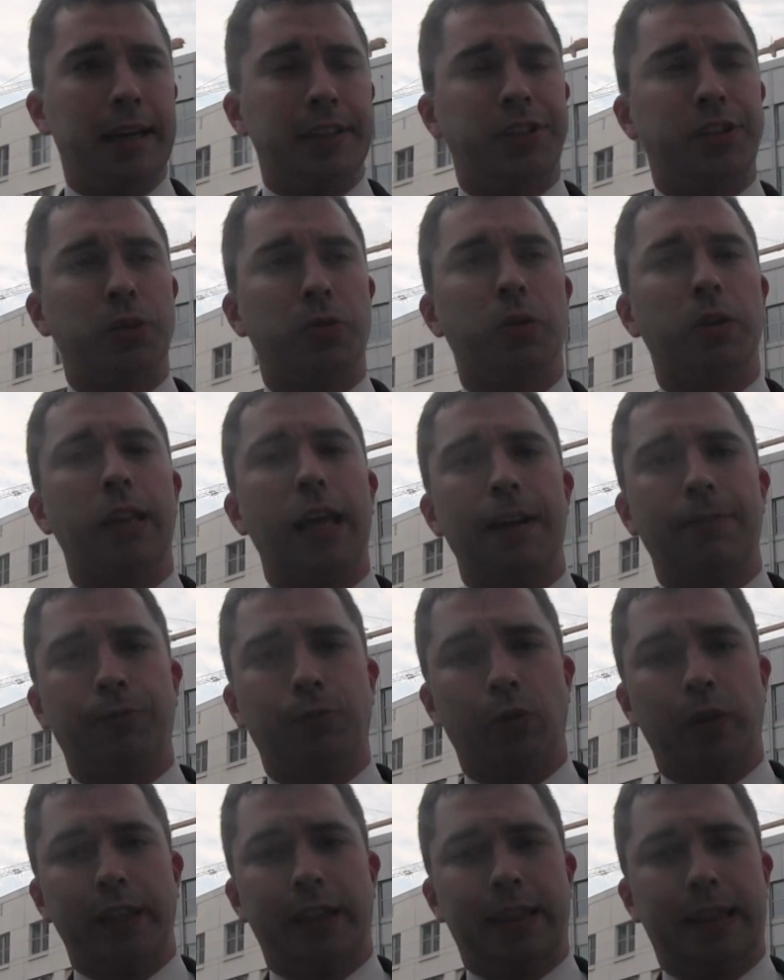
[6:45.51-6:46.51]
so we're
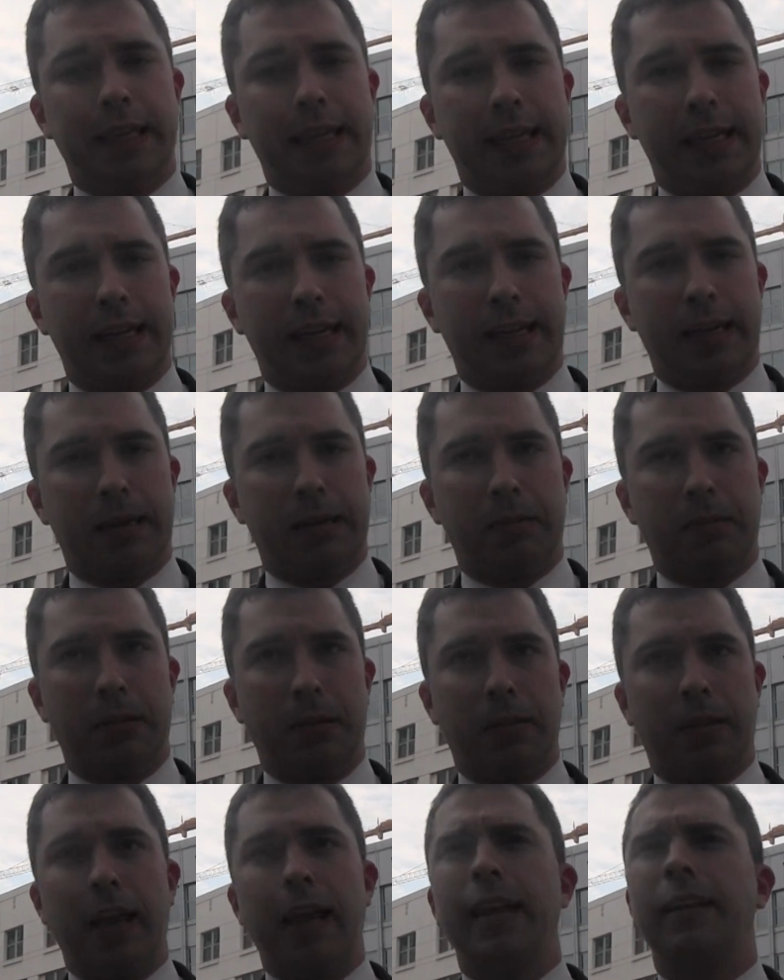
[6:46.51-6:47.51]
left with
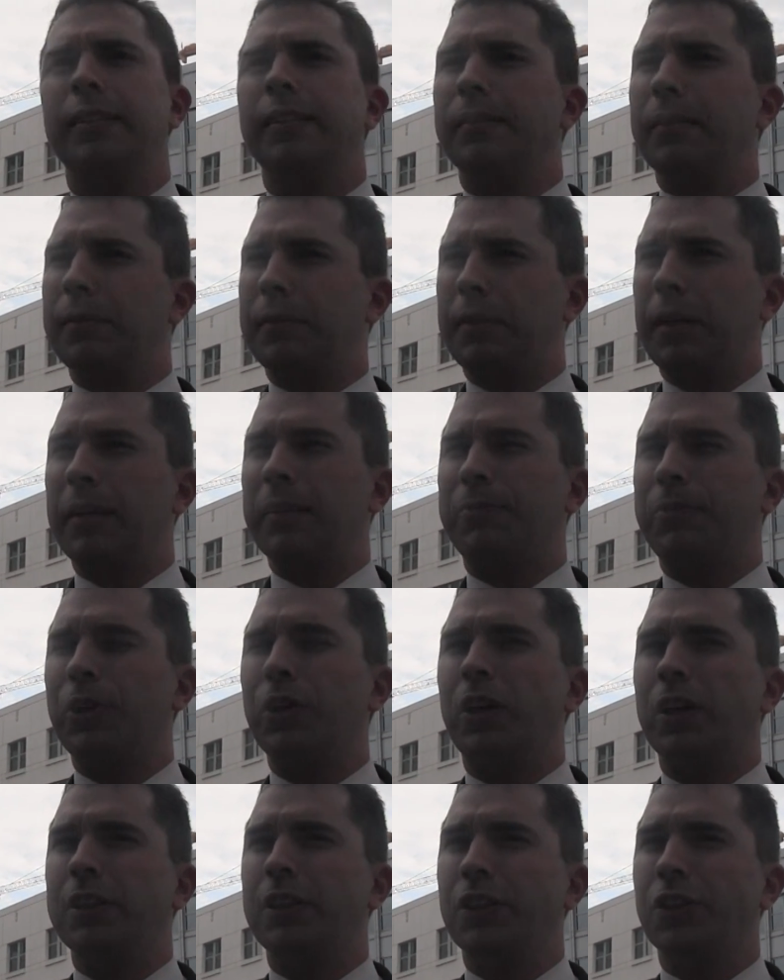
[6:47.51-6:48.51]
and if you
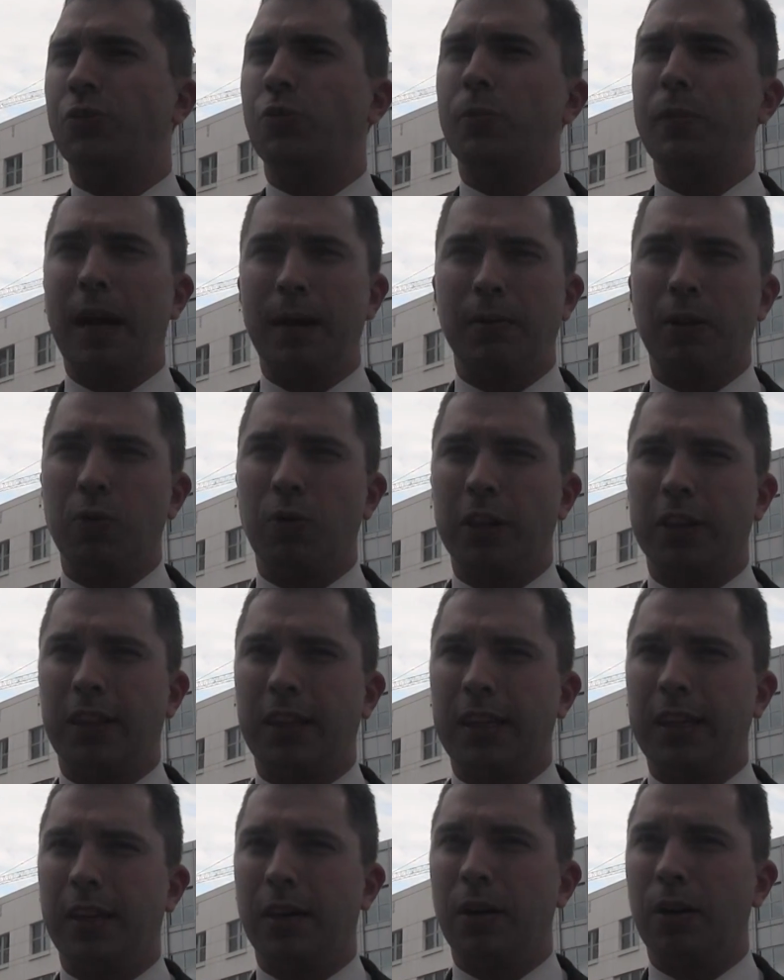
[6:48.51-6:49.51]
could just remind me what
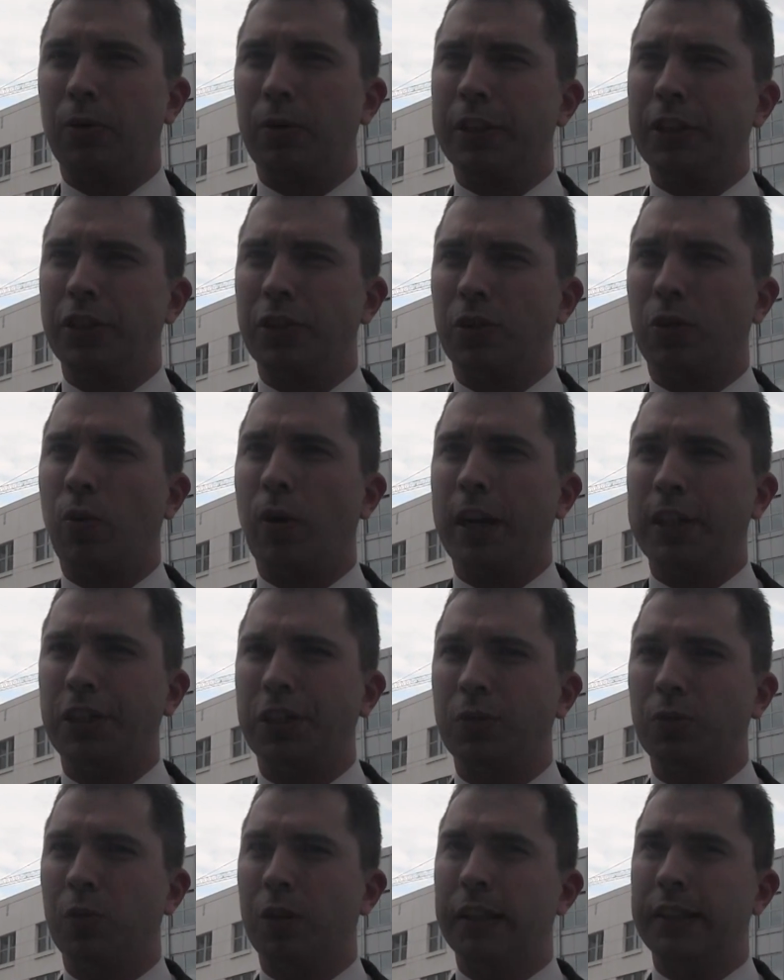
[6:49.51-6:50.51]
the original
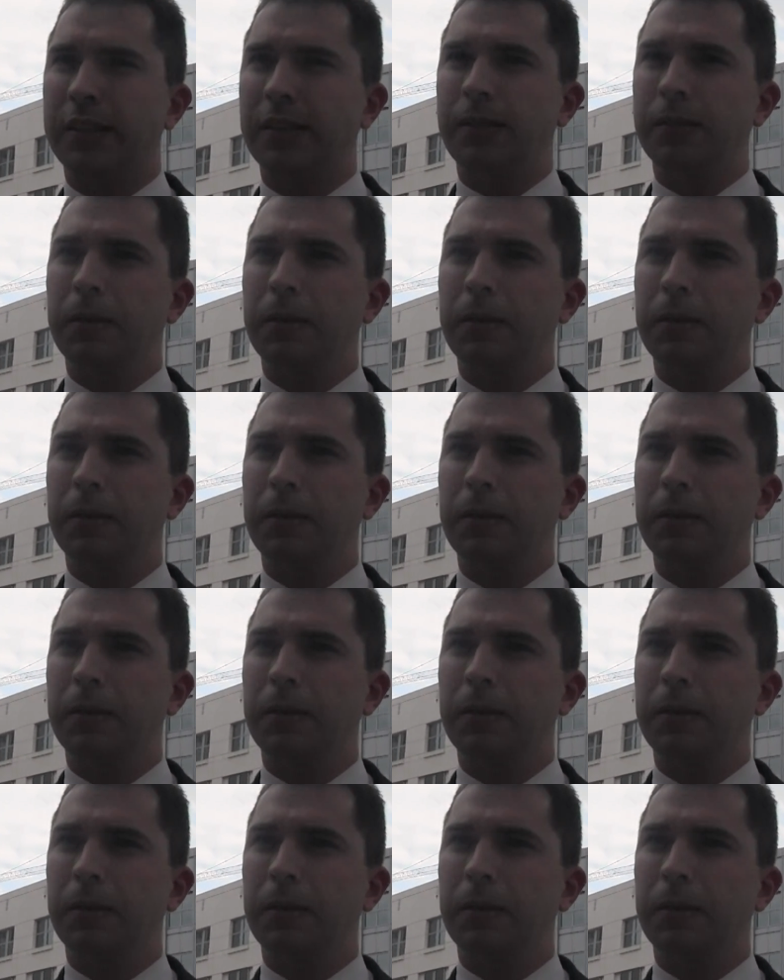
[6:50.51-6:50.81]
question was.